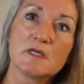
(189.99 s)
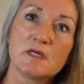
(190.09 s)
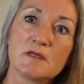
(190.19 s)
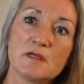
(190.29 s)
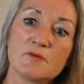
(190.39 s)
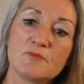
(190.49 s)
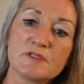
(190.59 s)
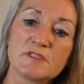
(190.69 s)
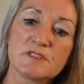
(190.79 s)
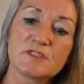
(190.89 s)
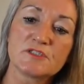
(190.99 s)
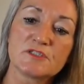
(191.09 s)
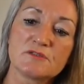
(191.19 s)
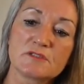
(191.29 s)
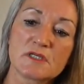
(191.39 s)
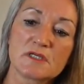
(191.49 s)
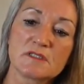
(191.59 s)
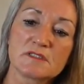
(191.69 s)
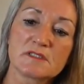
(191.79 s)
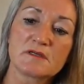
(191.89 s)
I wanted to choose
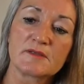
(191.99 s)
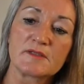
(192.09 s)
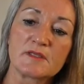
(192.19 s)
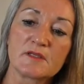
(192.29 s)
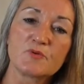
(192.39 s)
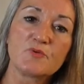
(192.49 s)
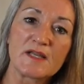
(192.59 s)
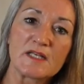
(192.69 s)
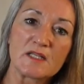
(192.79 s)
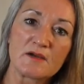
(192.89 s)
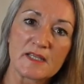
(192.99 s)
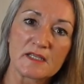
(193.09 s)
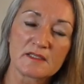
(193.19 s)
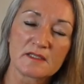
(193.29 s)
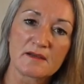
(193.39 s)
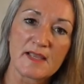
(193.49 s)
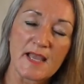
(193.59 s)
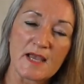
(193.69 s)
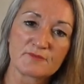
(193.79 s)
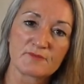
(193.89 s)
colours that I quite like and that I
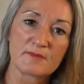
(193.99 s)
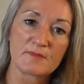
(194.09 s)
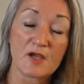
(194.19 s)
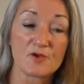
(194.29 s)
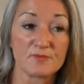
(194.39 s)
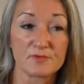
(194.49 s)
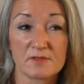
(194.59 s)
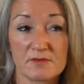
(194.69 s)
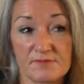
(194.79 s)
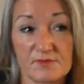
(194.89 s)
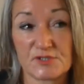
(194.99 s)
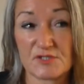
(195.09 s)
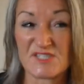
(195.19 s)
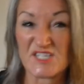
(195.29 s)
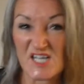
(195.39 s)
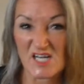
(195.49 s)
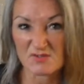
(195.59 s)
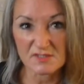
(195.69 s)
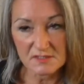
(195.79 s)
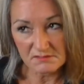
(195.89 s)
have around my home, although I've chosen yellow,
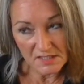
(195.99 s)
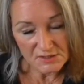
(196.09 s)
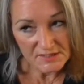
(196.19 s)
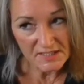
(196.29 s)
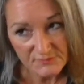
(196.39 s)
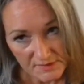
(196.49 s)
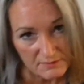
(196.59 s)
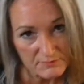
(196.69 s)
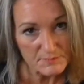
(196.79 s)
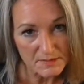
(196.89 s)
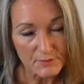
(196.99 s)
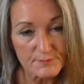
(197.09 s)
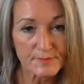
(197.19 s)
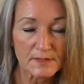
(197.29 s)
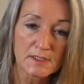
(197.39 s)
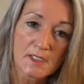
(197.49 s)
and I don't actually have yellow in my home, but